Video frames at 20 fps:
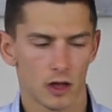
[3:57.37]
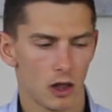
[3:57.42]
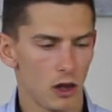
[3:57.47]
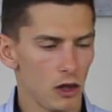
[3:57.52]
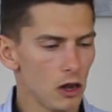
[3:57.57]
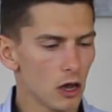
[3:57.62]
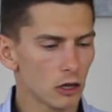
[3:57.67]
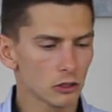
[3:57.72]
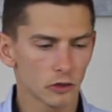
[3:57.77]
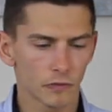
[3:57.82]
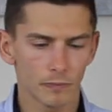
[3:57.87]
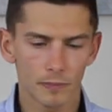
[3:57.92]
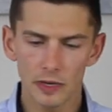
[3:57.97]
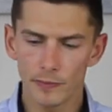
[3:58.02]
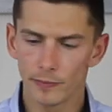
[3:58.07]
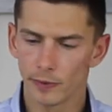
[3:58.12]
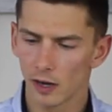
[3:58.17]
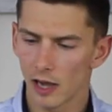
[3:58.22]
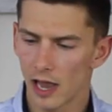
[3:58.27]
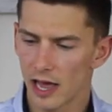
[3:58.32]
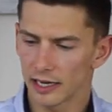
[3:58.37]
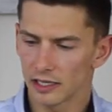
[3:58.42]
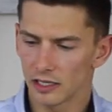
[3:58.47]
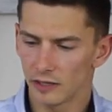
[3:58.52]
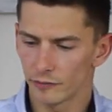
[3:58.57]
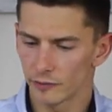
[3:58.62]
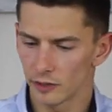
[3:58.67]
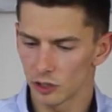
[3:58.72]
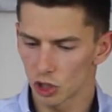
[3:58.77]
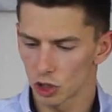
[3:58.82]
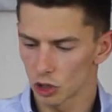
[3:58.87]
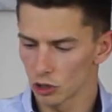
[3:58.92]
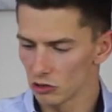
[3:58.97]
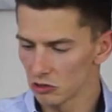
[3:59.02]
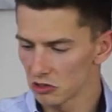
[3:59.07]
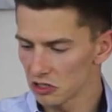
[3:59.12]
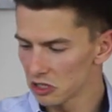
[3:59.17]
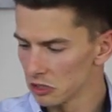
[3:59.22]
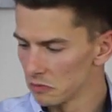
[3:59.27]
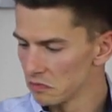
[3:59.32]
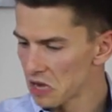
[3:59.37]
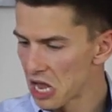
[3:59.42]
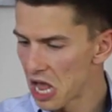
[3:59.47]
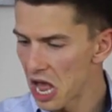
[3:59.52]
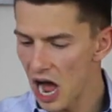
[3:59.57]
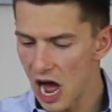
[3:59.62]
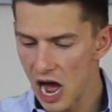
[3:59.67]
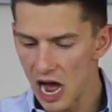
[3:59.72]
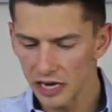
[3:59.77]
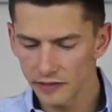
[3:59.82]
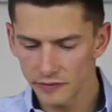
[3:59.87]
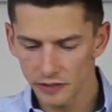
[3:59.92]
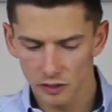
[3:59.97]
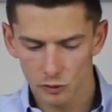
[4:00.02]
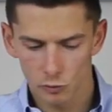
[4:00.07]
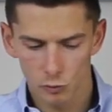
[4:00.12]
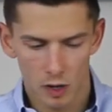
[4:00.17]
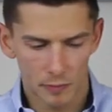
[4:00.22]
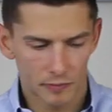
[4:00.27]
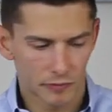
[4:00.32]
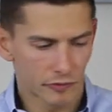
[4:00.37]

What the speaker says: Lots of people like different shoes. I swap